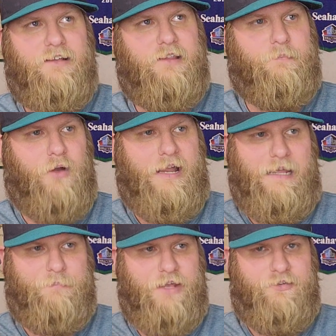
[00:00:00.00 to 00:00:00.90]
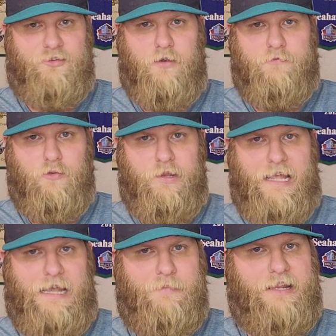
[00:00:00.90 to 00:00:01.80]
The breaking pitches aren't
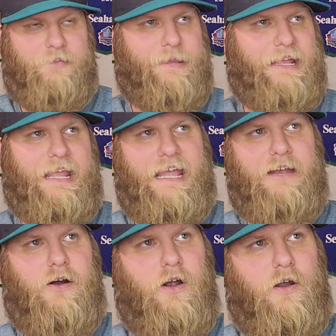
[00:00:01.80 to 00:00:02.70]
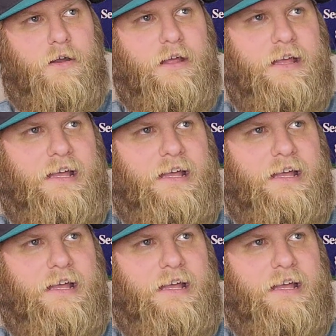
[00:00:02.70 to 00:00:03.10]
fooling anybody. He's being hit hard.